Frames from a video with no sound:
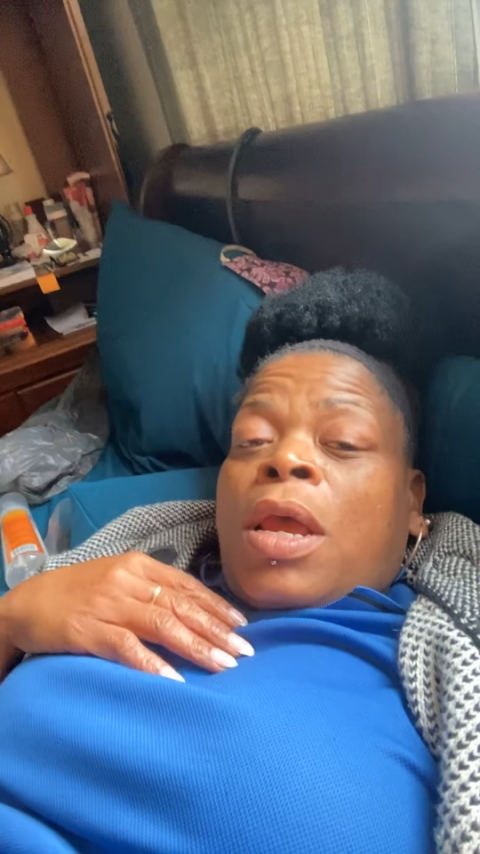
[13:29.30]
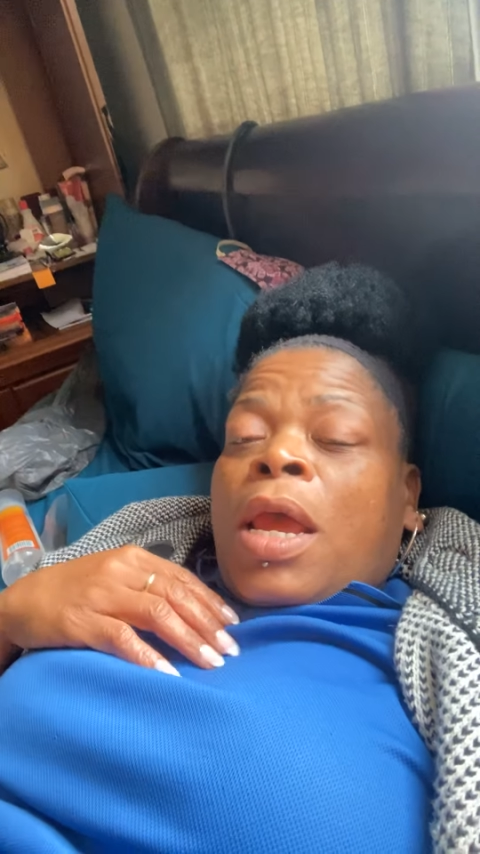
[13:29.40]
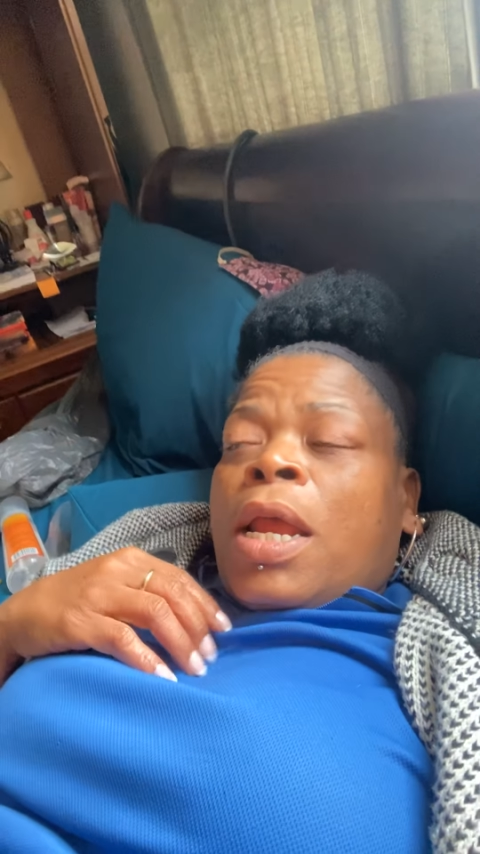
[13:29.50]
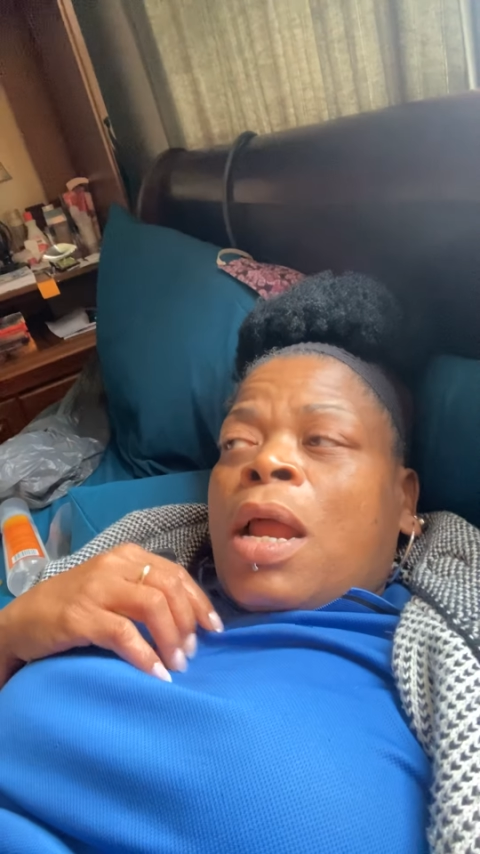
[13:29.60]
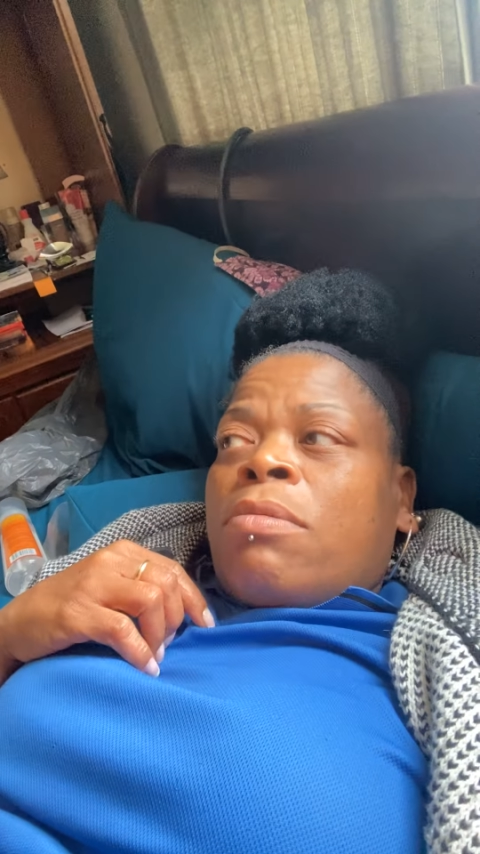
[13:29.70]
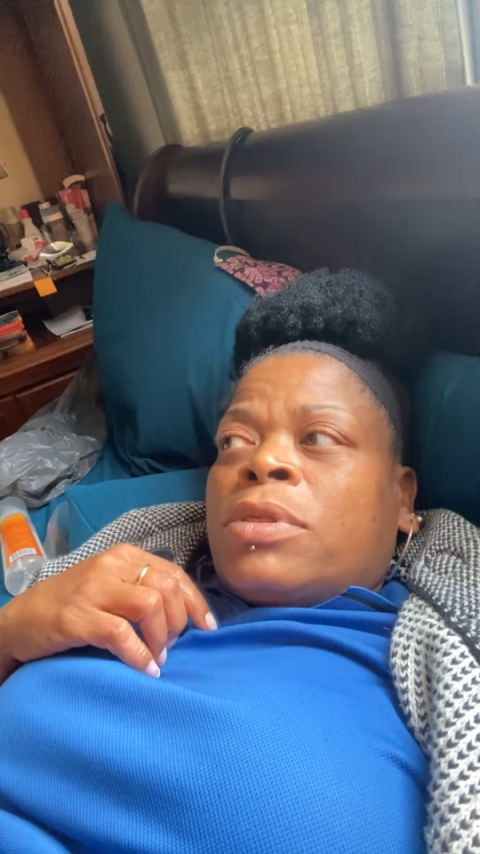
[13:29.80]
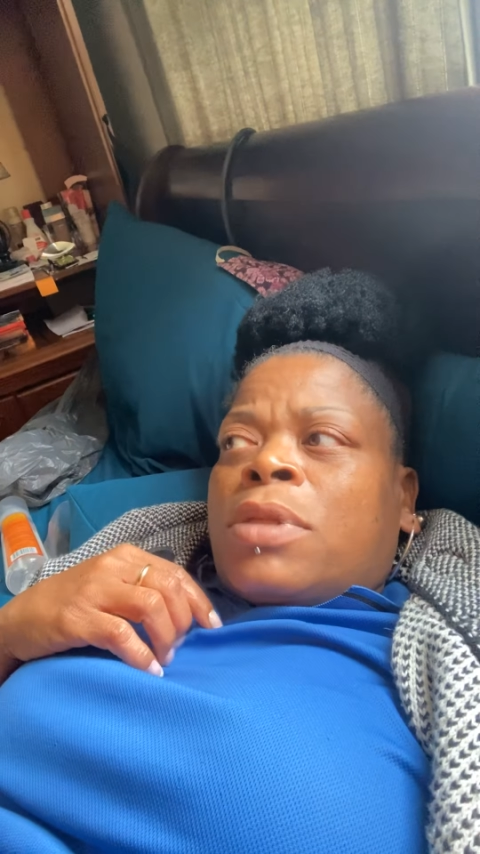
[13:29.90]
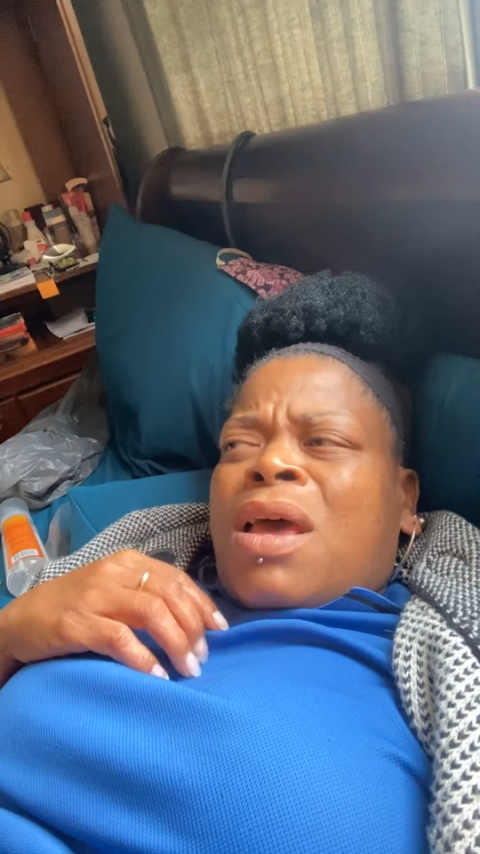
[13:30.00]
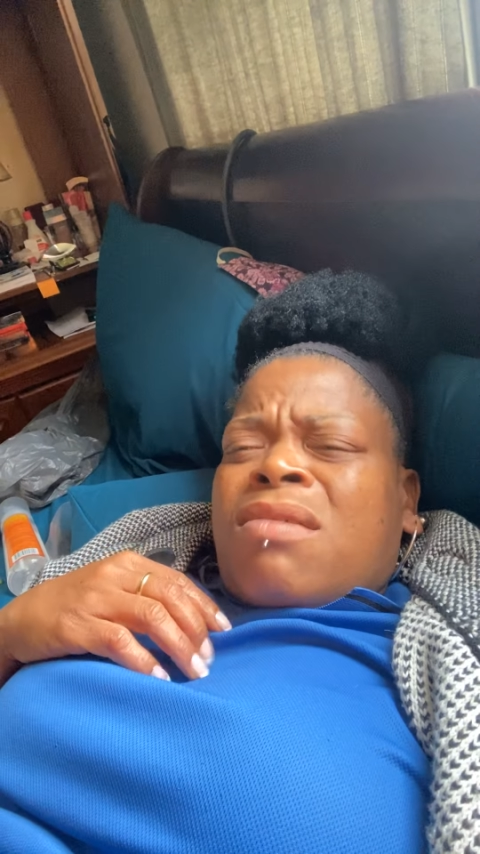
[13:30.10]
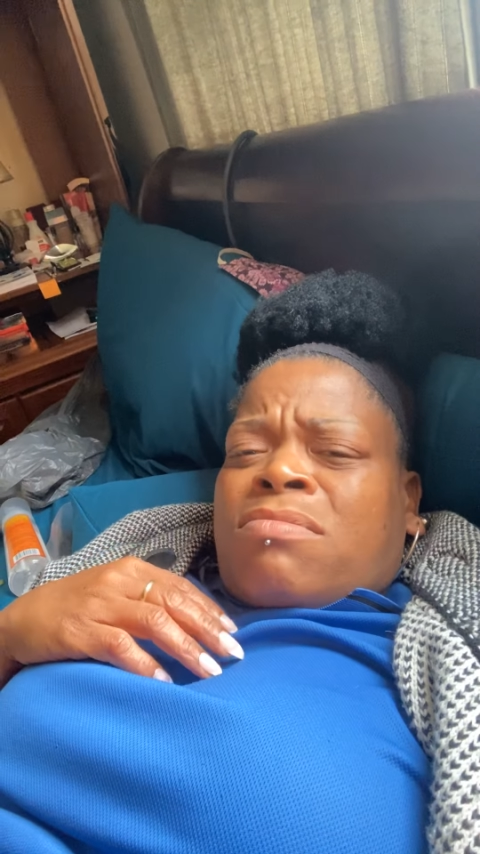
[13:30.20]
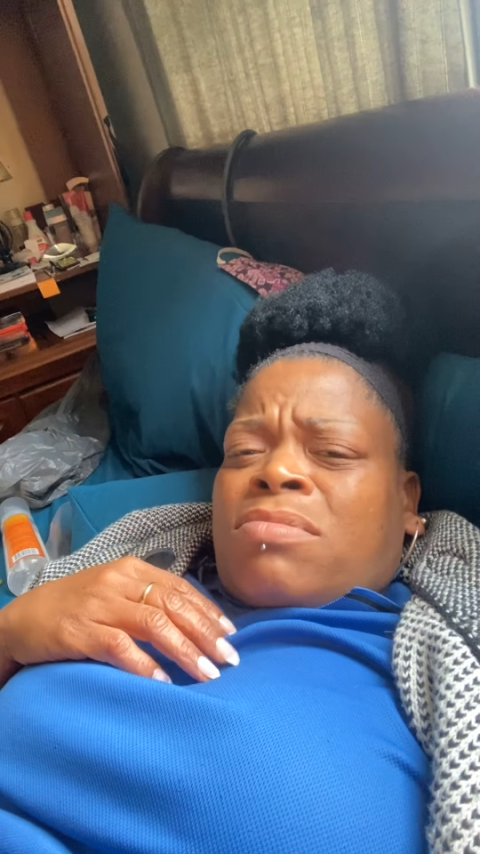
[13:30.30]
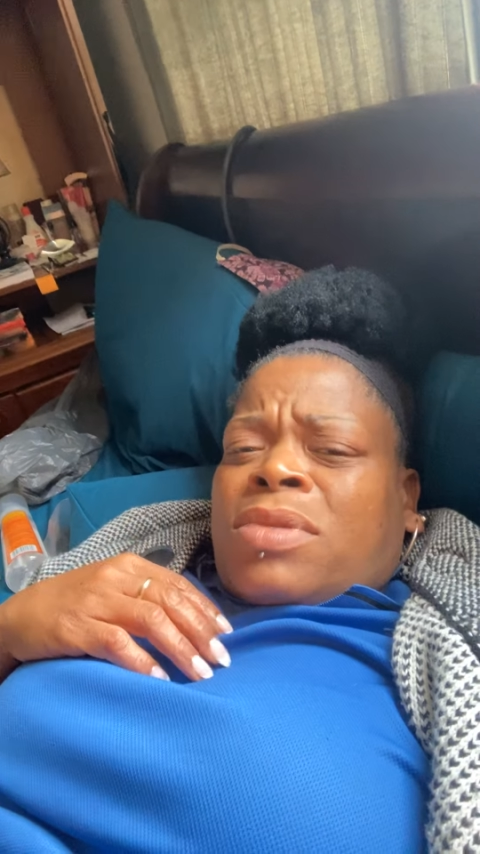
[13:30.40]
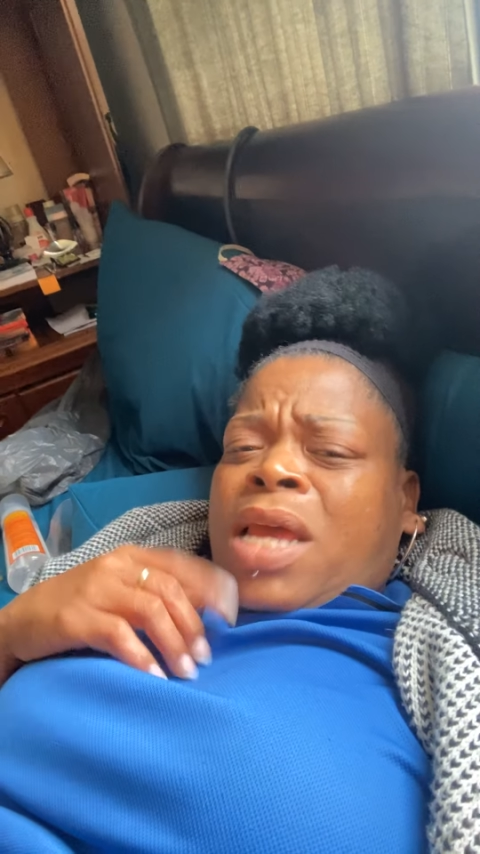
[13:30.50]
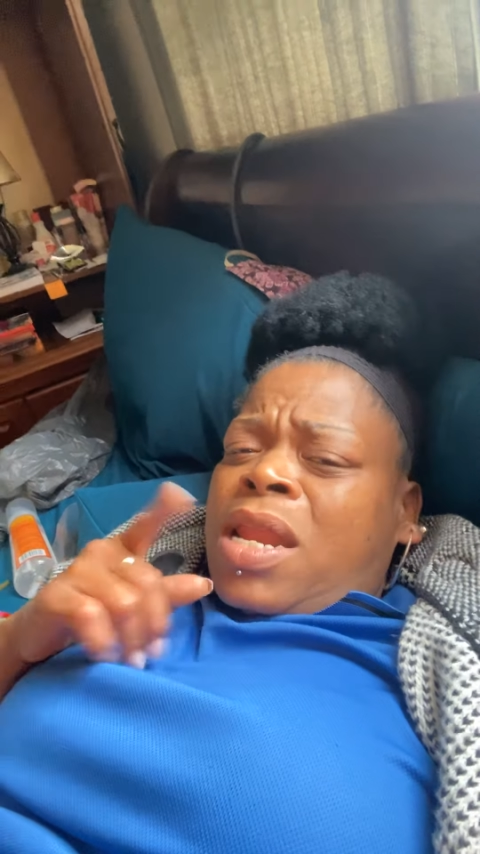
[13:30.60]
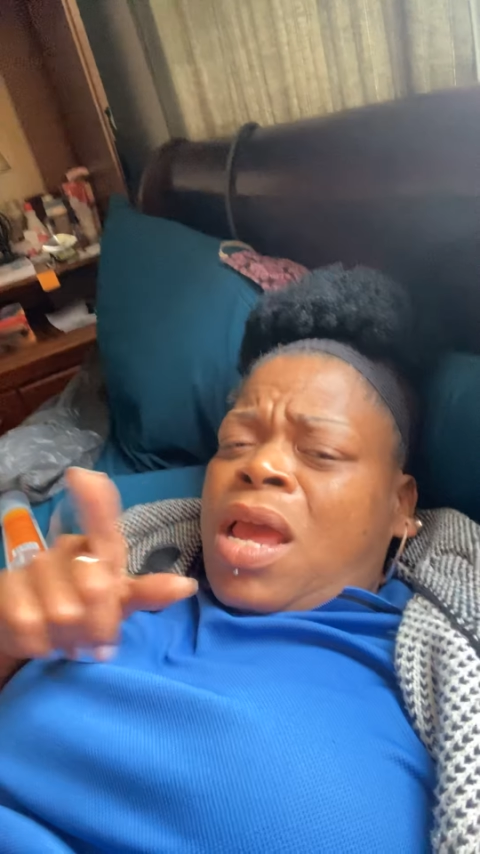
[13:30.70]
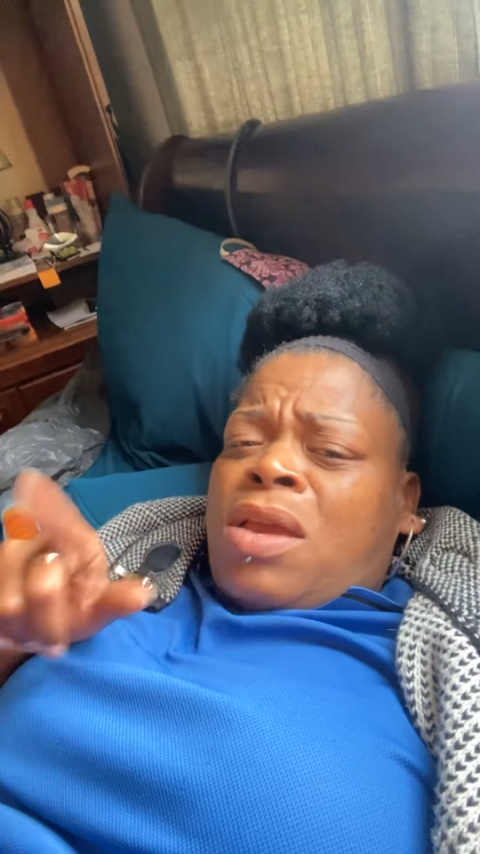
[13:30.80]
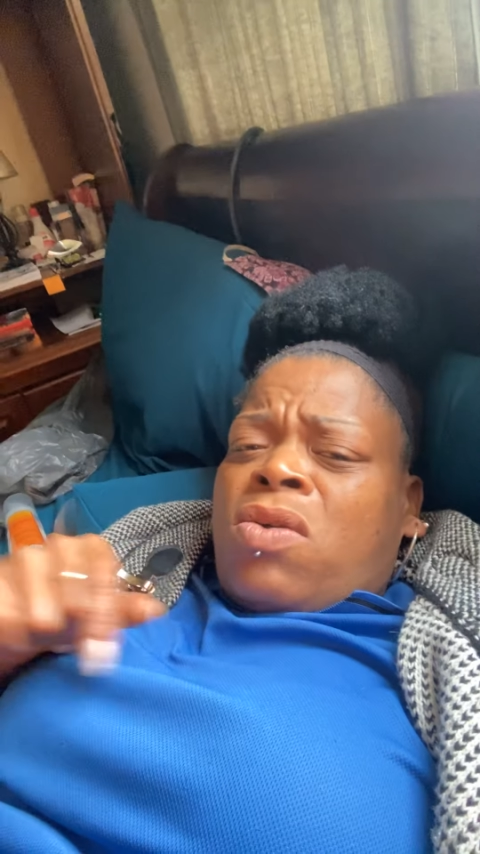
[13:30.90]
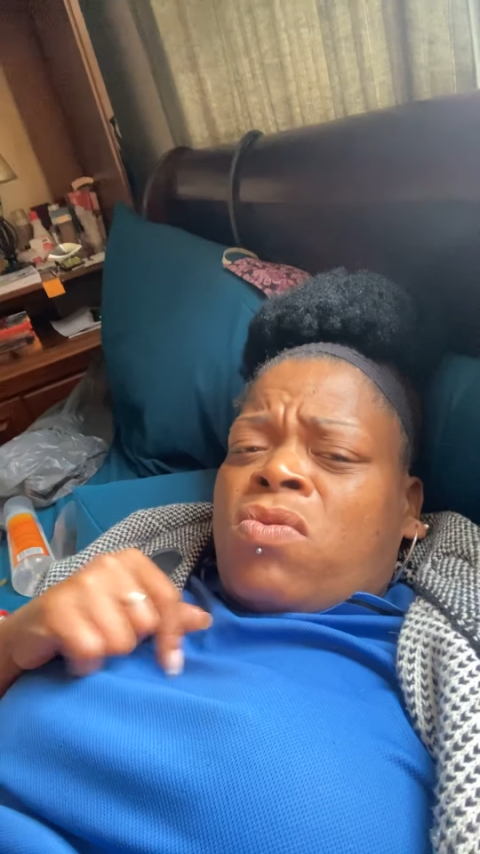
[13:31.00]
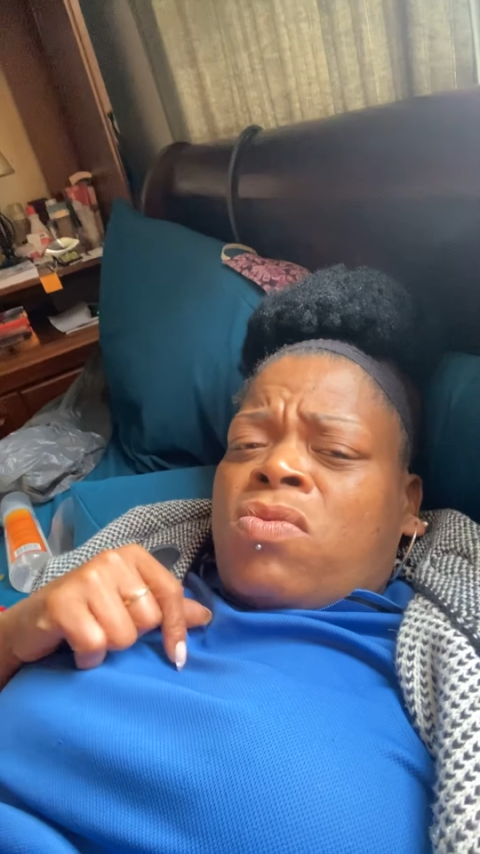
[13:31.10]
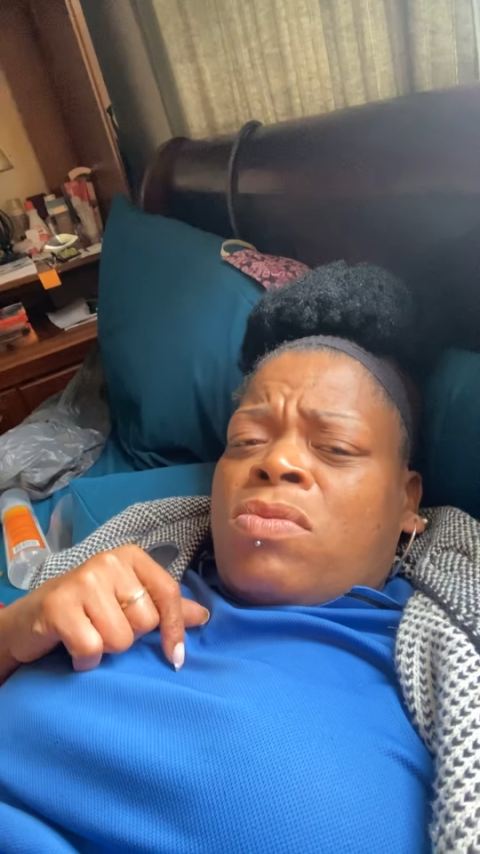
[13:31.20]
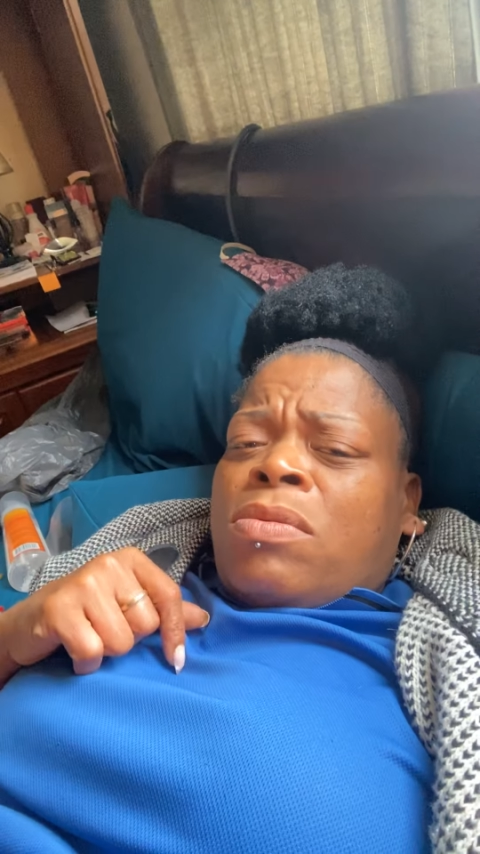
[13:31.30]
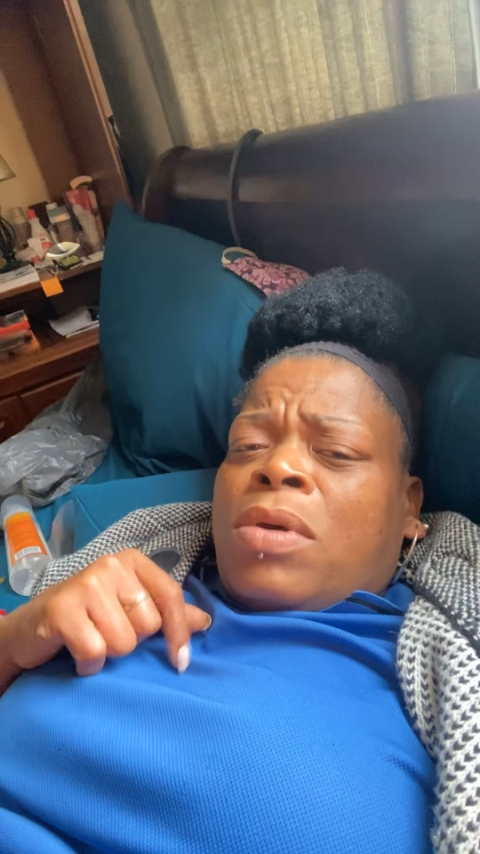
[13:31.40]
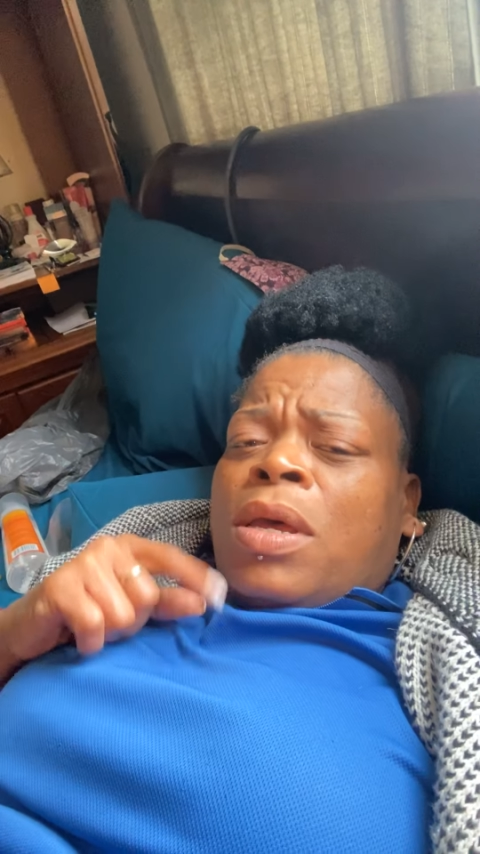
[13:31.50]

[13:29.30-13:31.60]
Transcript: And I was like, that ain't cool.